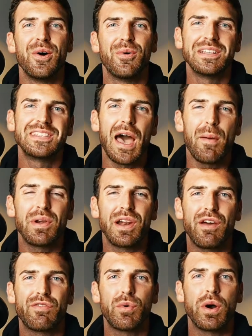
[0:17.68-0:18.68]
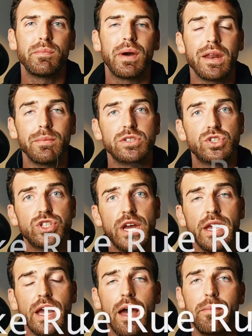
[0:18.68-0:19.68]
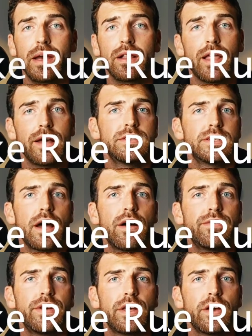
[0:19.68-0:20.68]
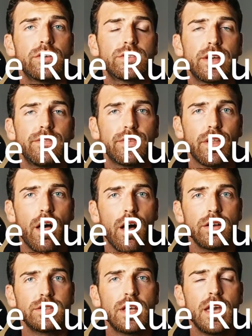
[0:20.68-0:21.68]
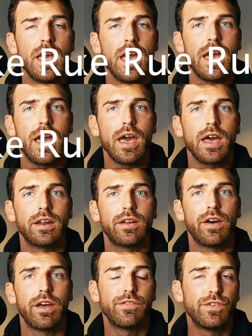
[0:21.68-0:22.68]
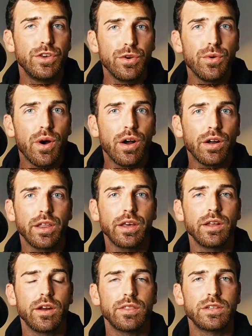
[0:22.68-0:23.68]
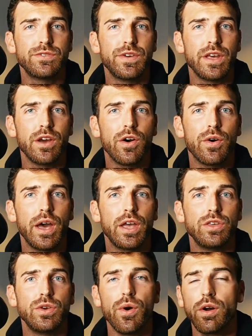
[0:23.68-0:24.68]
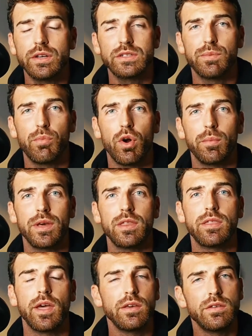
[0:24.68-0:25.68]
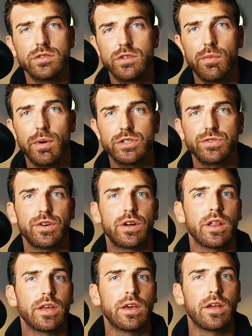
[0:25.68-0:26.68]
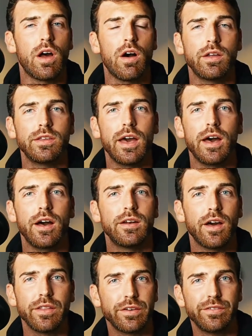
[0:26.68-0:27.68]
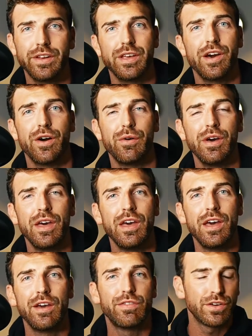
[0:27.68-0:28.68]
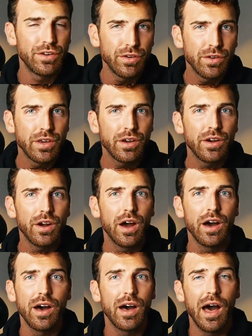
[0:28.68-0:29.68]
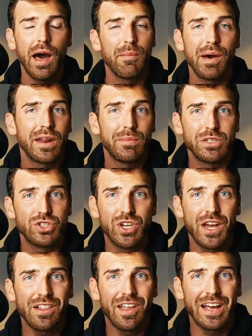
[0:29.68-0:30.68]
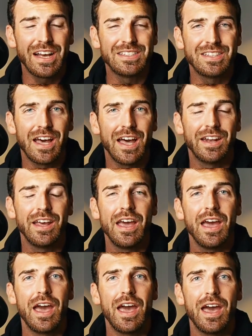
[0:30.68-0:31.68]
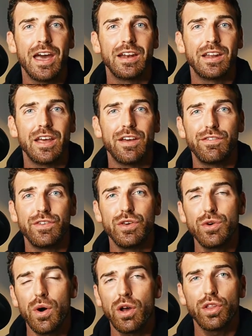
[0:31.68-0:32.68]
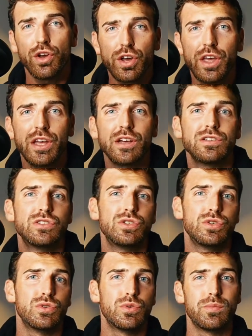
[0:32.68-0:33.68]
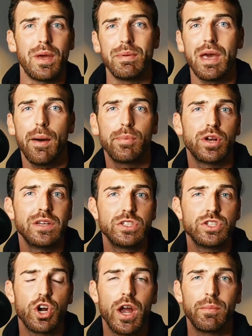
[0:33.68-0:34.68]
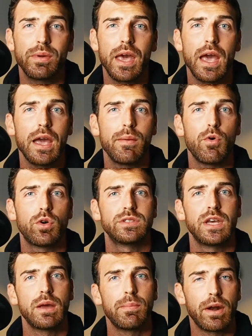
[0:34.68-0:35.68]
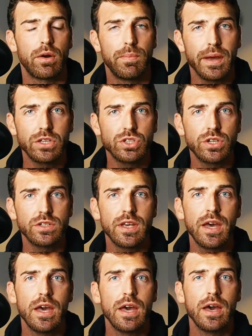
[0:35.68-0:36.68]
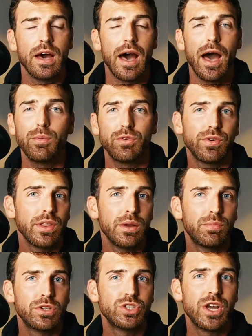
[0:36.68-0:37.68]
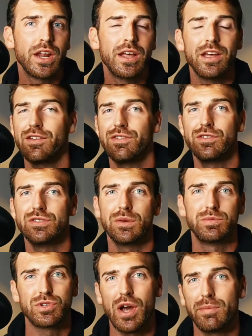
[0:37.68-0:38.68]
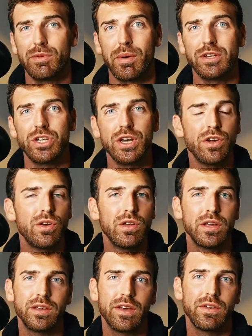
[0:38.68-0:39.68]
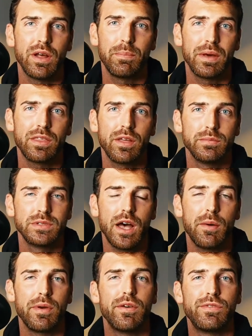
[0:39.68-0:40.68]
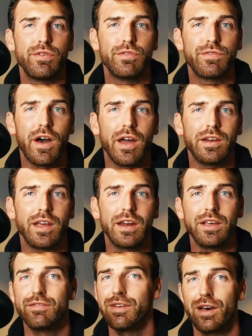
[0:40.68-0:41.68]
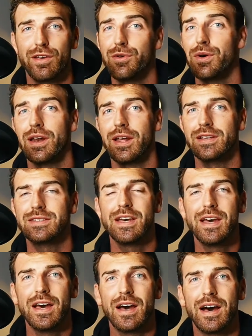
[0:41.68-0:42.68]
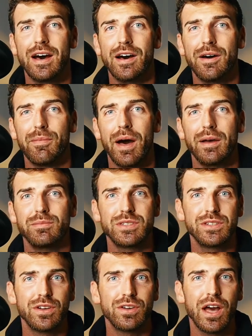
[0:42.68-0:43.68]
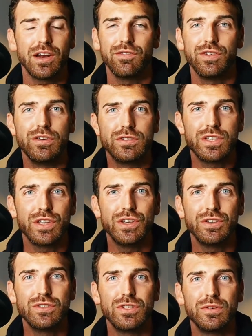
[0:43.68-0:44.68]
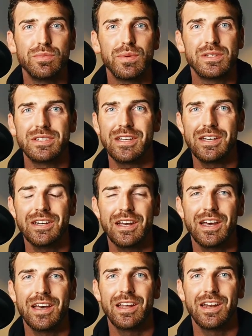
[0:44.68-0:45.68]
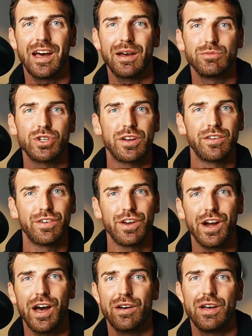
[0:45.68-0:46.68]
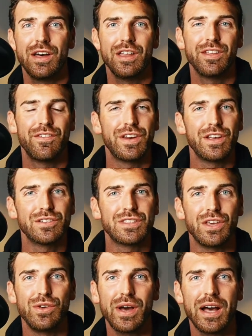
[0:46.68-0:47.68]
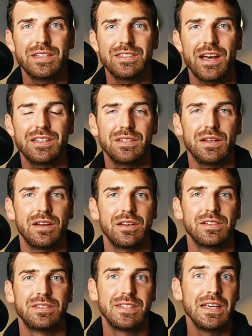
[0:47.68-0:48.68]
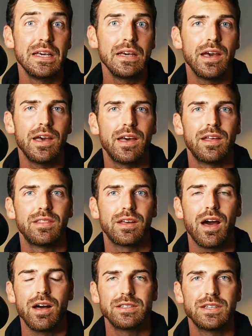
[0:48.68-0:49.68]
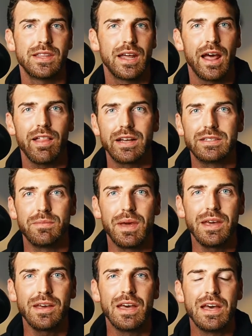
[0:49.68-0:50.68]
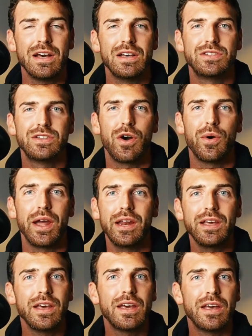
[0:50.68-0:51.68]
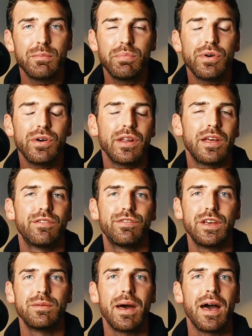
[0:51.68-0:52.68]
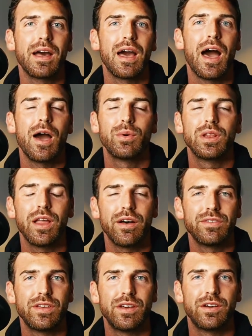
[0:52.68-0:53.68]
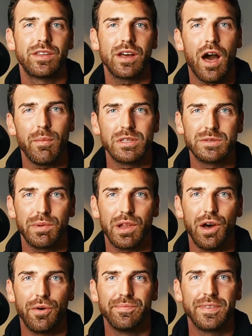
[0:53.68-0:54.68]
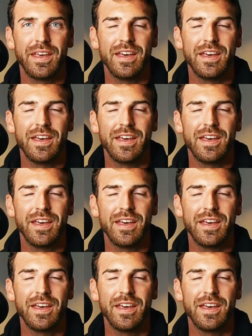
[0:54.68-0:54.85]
What's happening, everyone? My name is Jake. I make lifestyle videos and vlogs. And if you are clicking on this video and you already support me, thank you so much for clicking on yet another video. If you're new here, my name is Jake, like I said. And if you are looking to maybe up your Instagram game or take better pictures, I would really appreciate it if you subscribe to my channel and give it a big thumbs up if you find any value in it. I'm still kind of new to the YouTube scene and I'm trying to figure out the videos that you guys like to see and the content that I like to make. So any input and feedback I would love to hear in the comments below.